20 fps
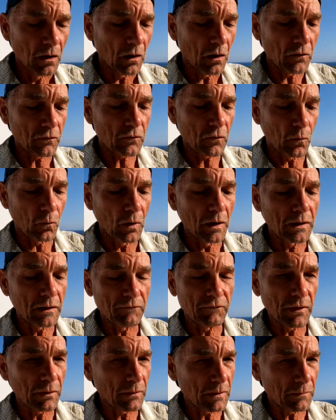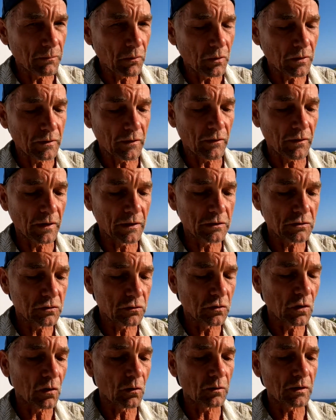Also, one very important thing
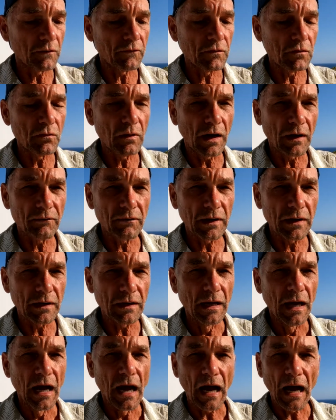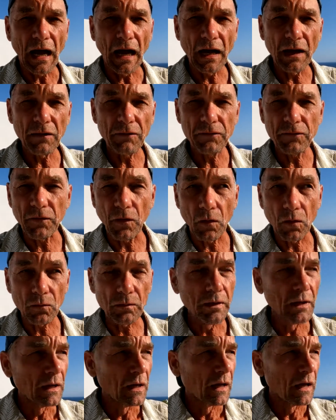to note: if you have a
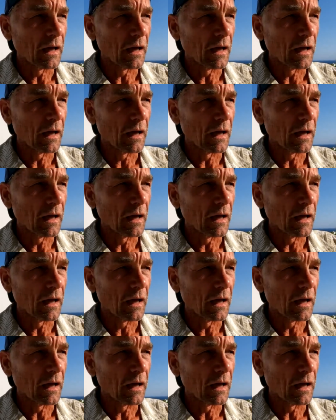iPhone